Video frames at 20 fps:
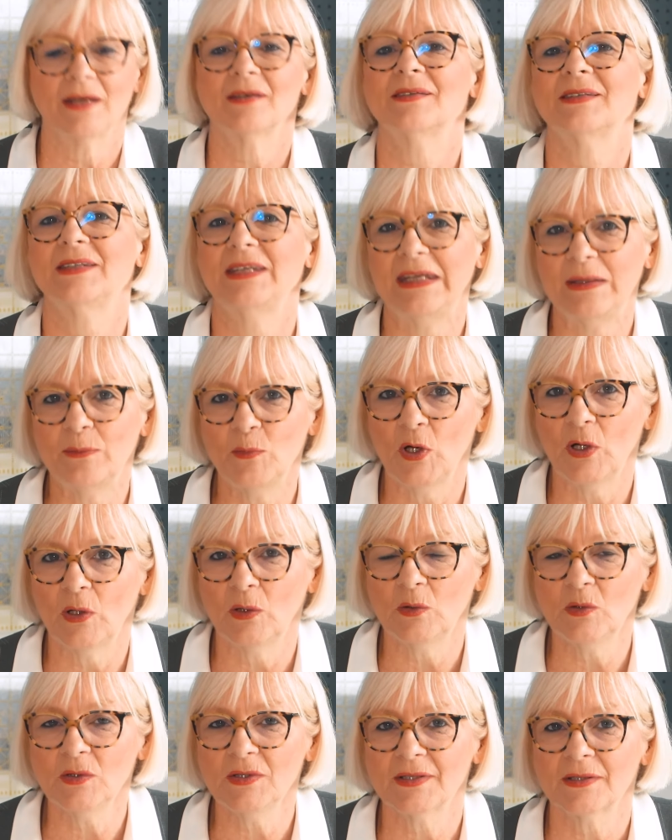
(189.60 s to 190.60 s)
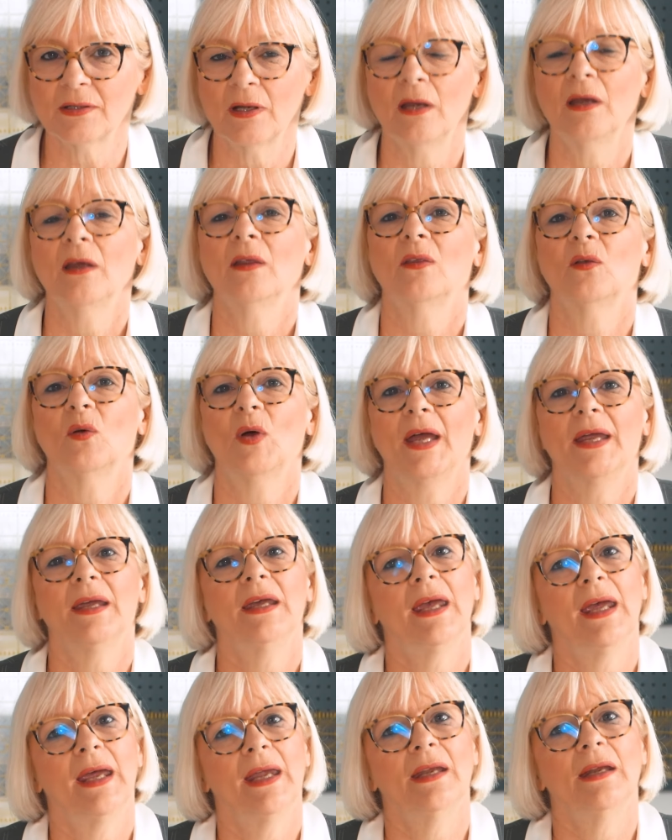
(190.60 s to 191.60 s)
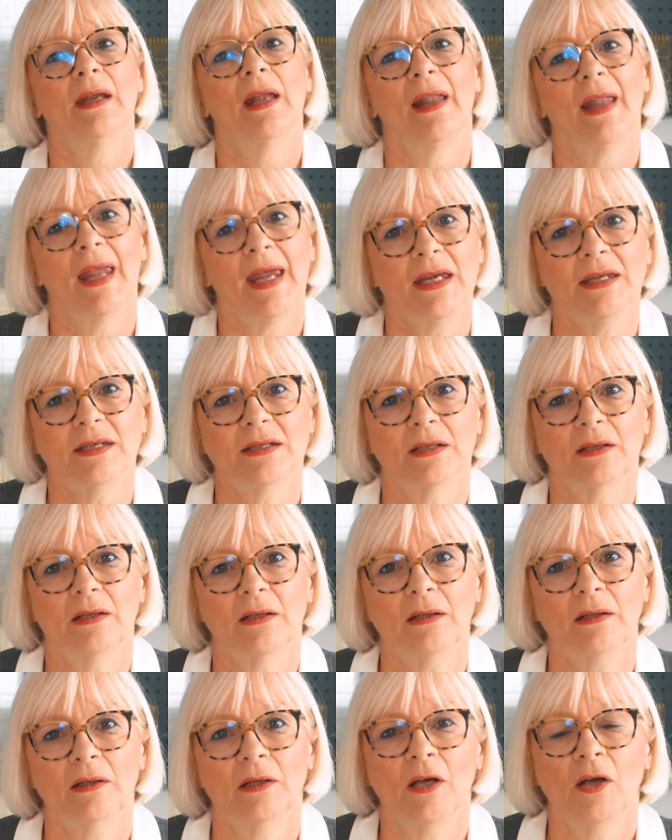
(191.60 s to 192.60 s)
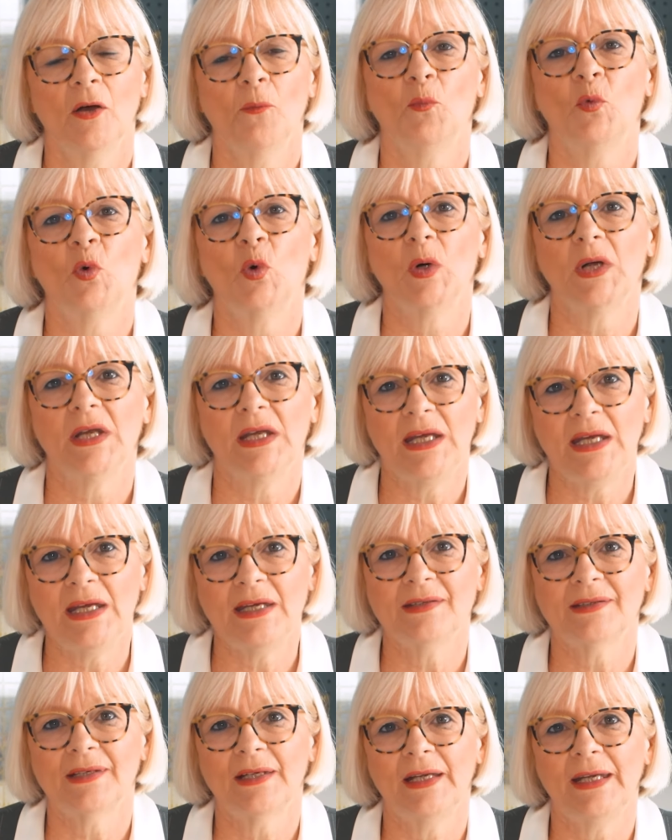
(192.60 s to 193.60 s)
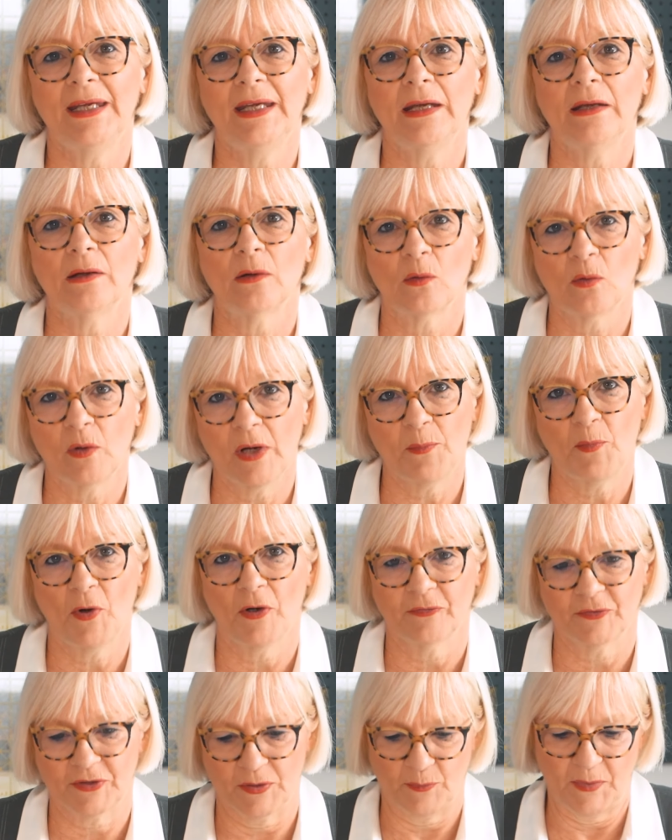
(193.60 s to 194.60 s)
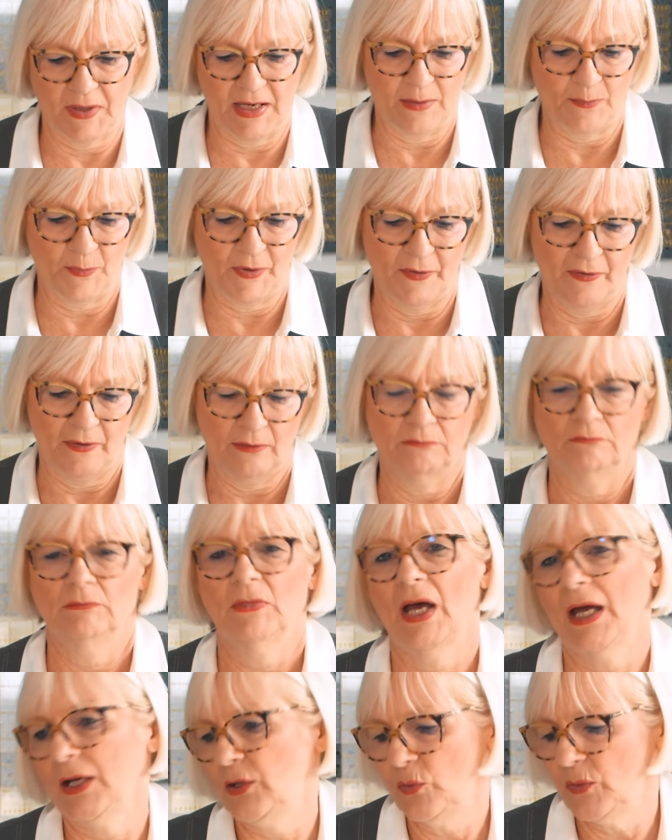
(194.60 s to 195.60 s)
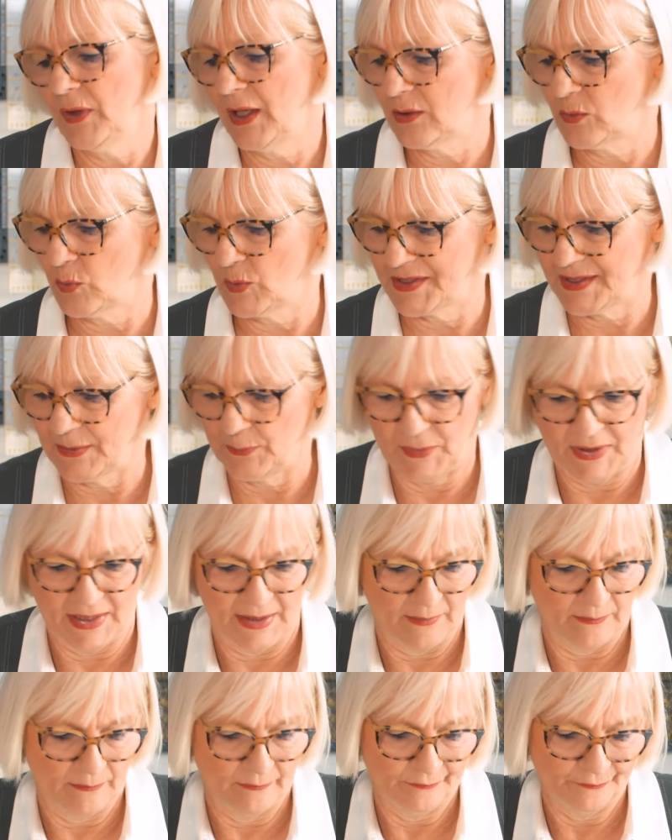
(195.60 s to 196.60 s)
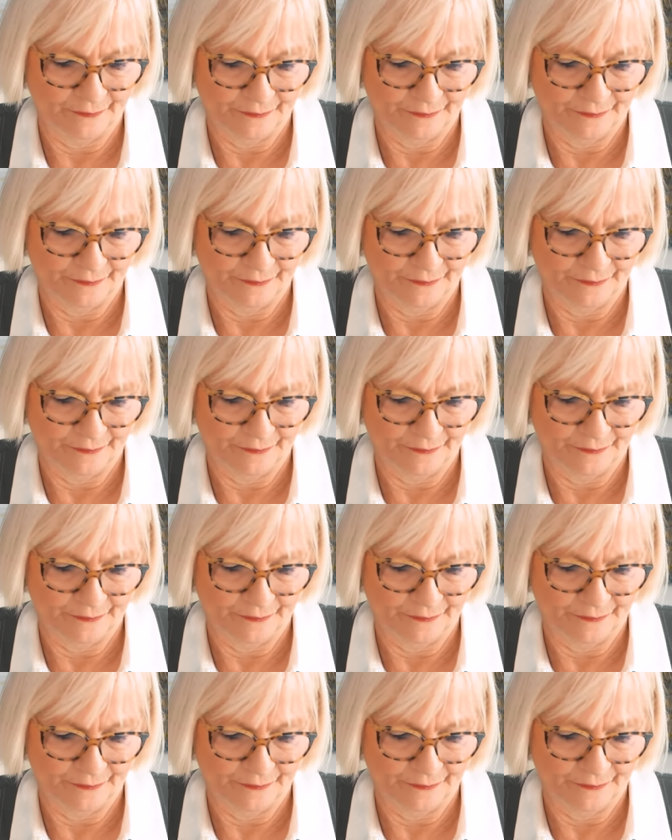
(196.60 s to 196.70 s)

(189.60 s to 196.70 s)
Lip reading: the seam goes, so I can later more easily rip off the paper. I do that with a pin.